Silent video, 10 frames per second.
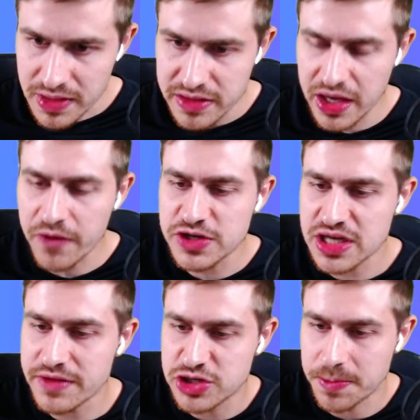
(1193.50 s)
Theo, if you still
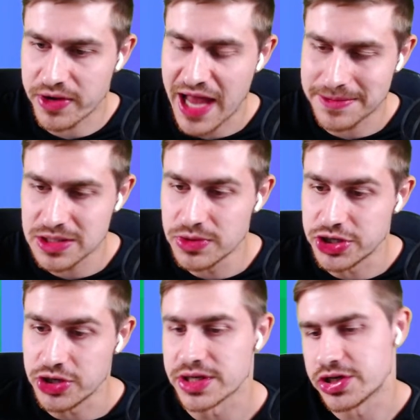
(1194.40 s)
have the triple captain, would you
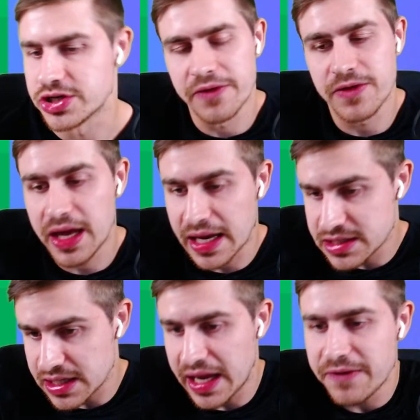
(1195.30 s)
use it? Yeah,
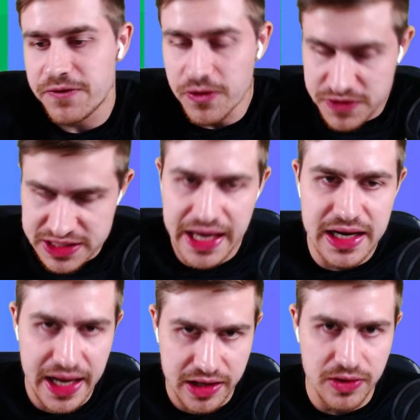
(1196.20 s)
if you've said,
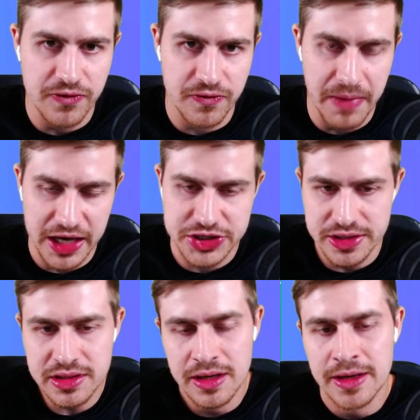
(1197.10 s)
like you've
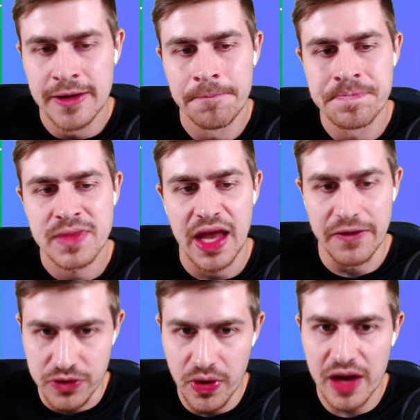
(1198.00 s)
mentioned,
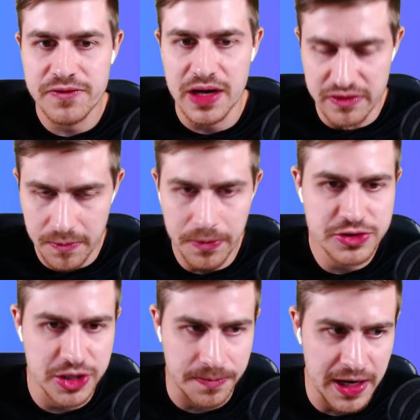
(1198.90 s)
if you have Liverpool
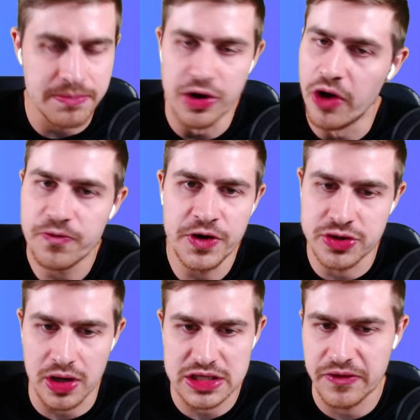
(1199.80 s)
triple up, no free
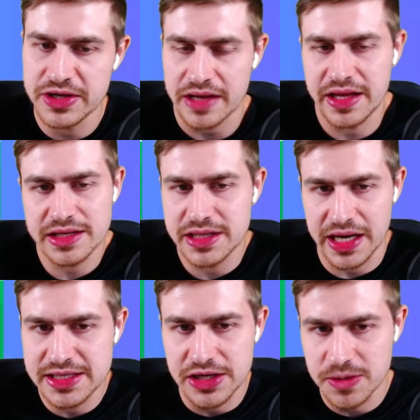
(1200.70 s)
transfers, I think it's an
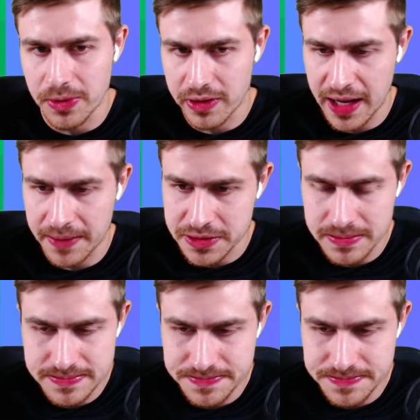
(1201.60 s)
easy triple captain.